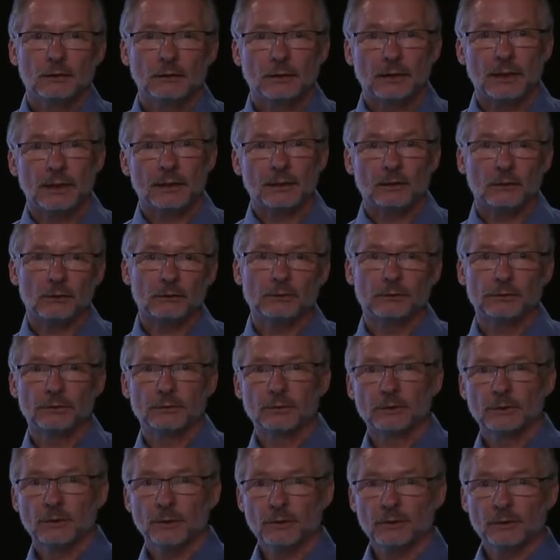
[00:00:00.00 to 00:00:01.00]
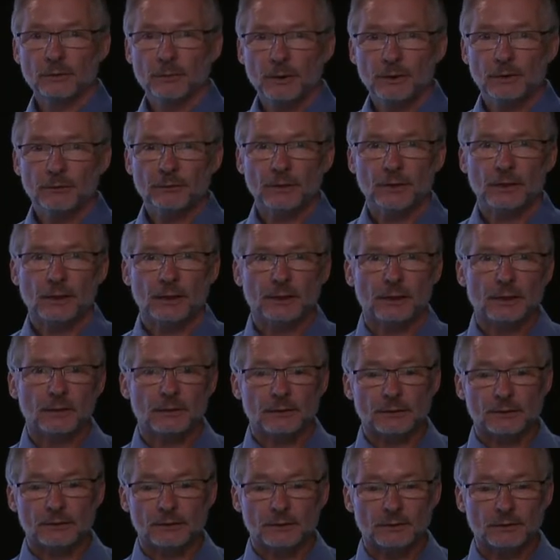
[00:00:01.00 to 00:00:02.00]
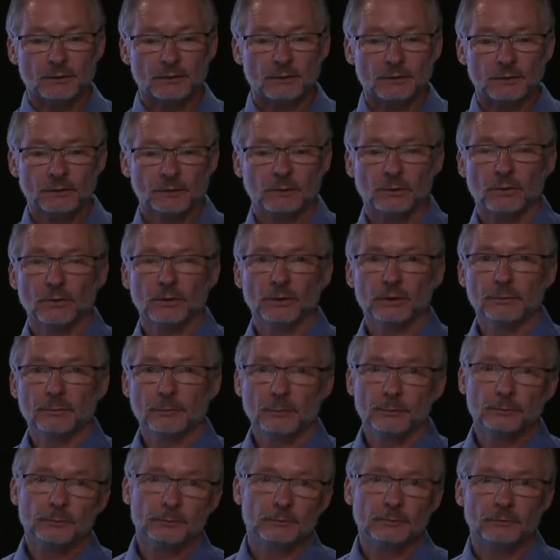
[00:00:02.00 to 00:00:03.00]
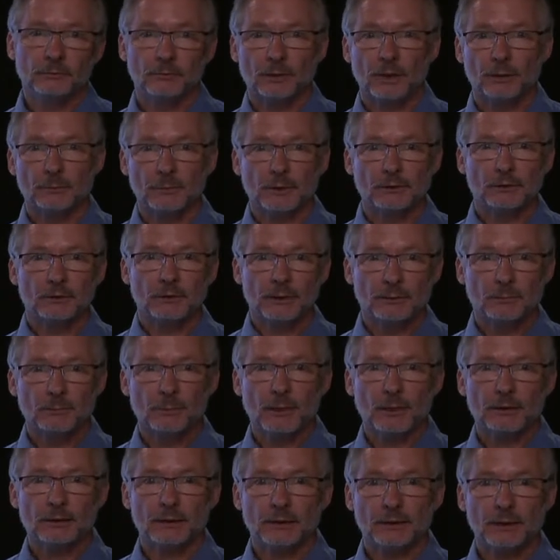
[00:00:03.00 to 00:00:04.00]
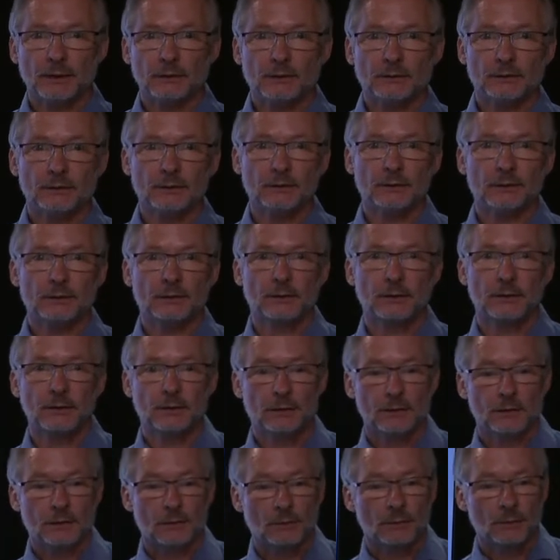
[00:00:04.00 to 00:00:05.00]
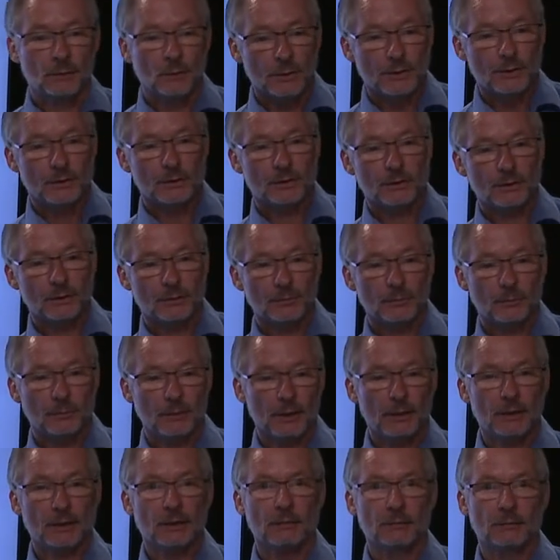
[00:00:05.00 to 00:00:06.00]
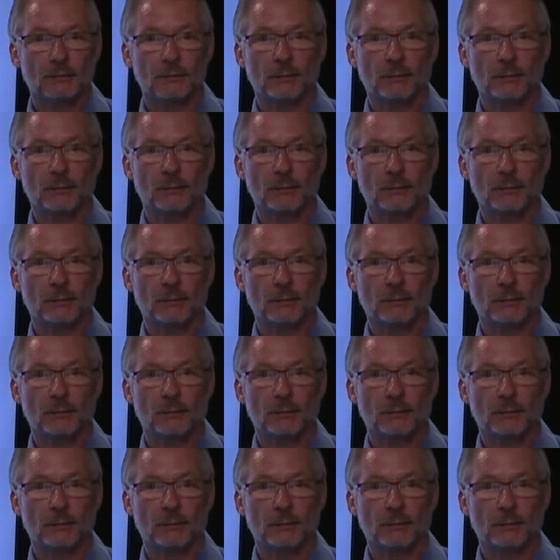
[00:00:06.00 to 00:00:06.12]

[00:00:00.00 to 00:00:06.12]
lack of cost-benefit analysis or environmental impact analysis, which may